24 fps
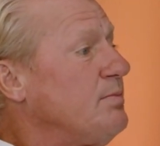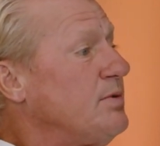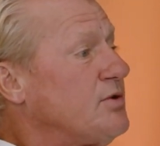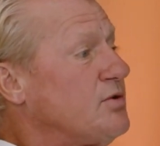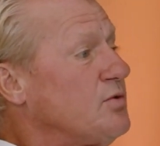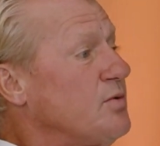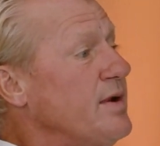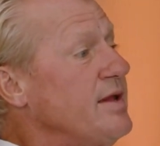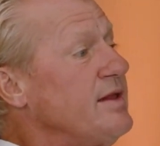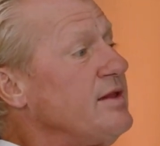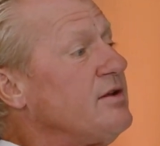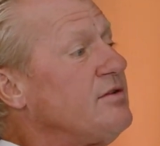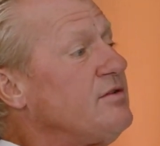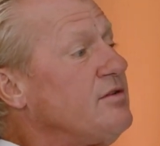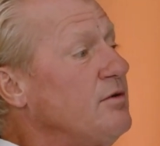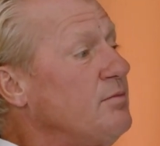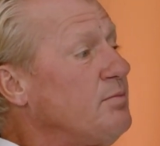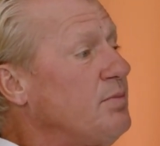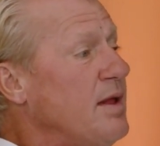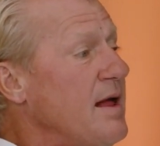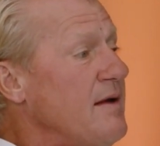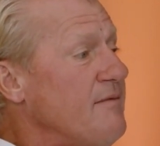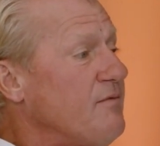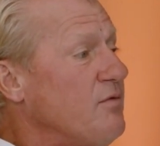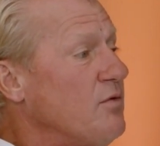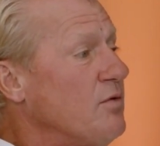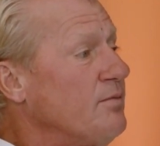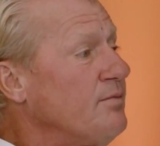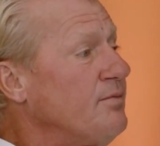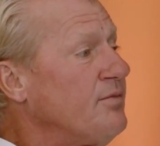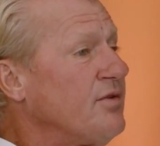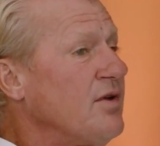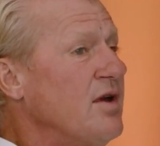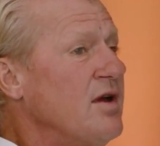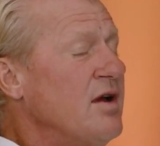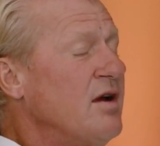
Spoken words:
between the two platforms